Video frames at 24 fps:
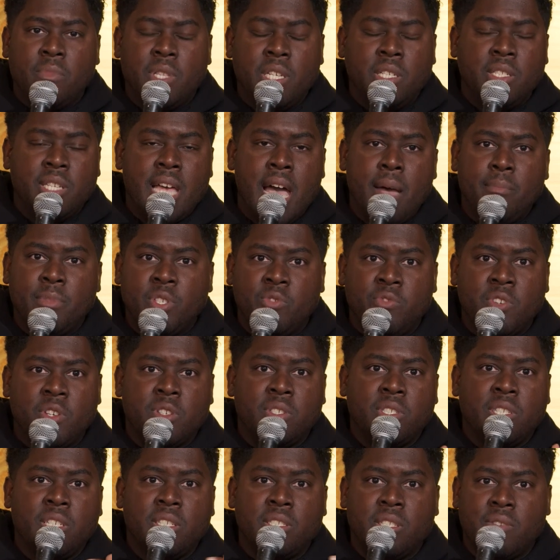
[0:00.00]
these
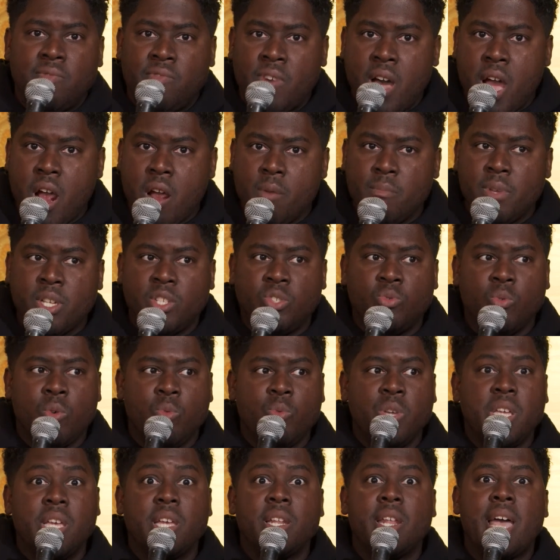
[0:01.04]
atmospheres, these environments where
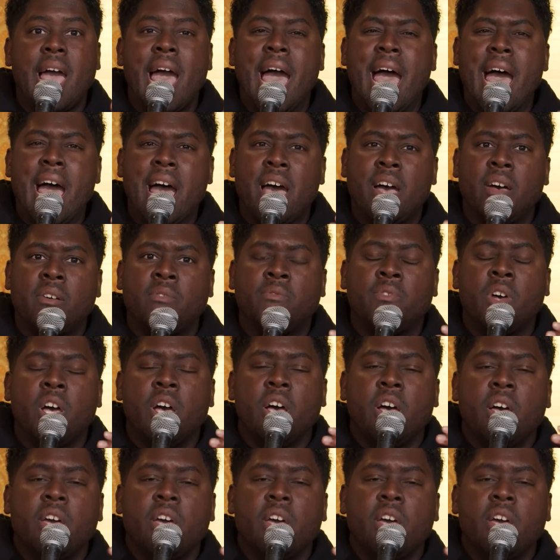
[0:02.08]
we can have